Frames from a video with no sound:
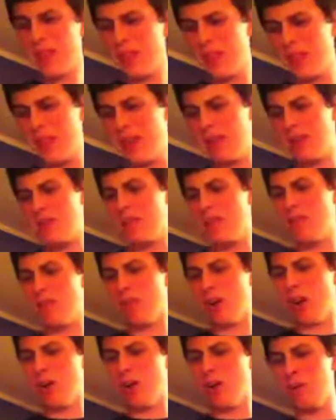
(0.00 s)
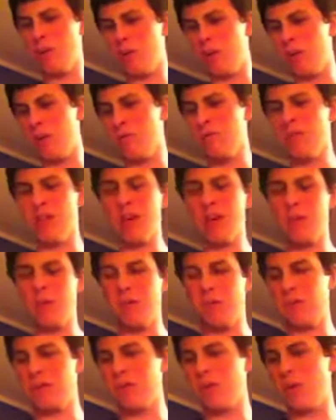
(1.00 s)
Then Cesaro comes out
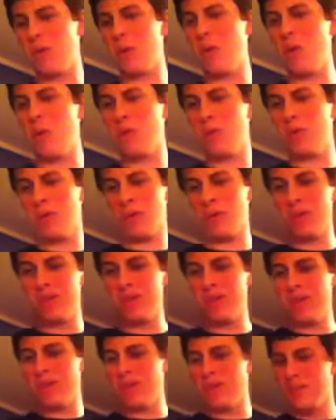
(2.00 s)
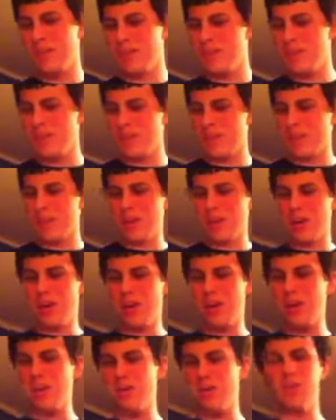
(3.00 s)
with Coulter.
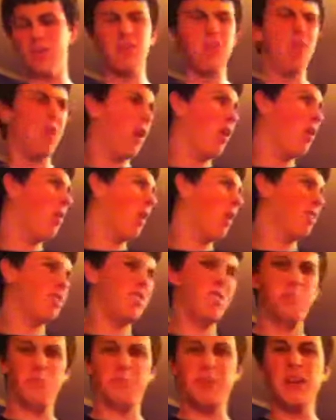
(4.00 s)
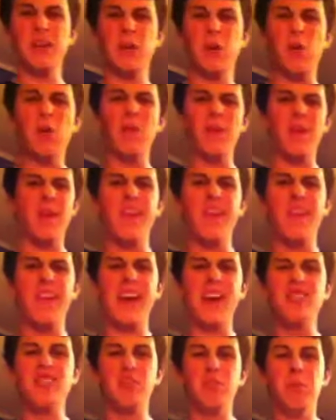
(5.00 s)
Cesaro actually beat Orton.
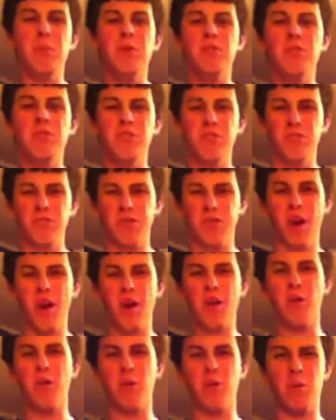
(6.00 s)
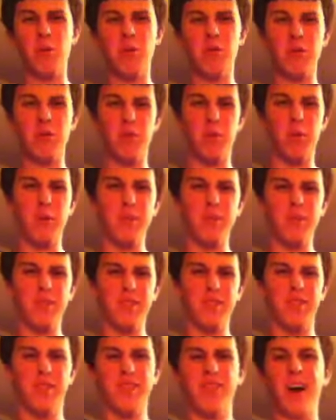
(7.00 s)
They actually put Cesaro over
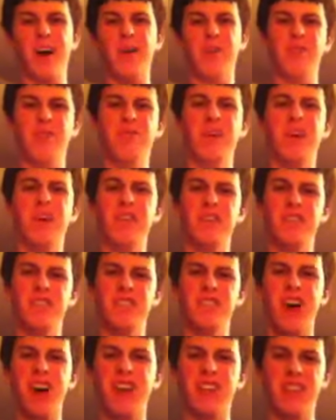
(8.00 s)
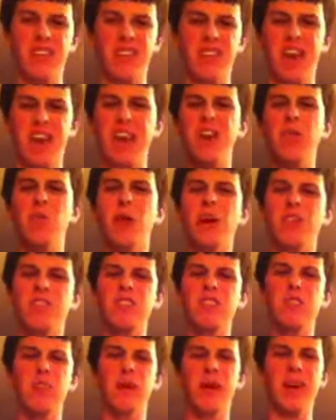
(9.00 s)
Orton. I was very shocked at that. I didn't
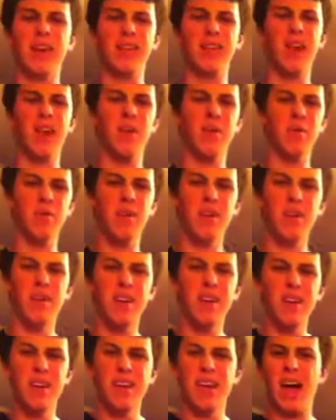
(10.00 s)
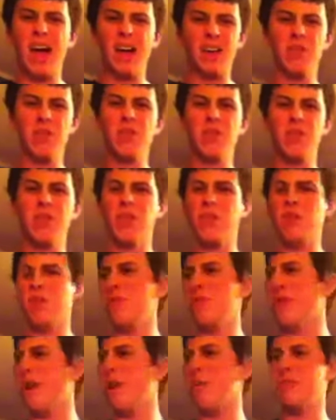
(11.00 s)
watch SmackDown. I couldn't
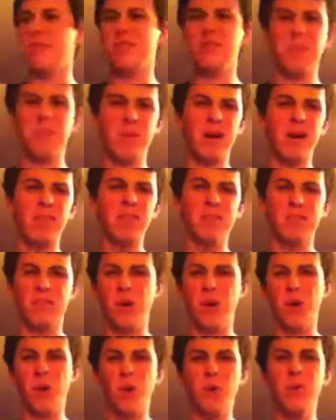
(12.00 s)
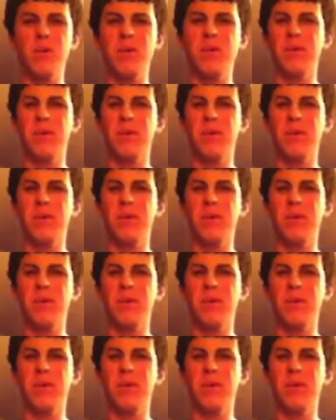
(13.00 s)
have. I was in Mexico.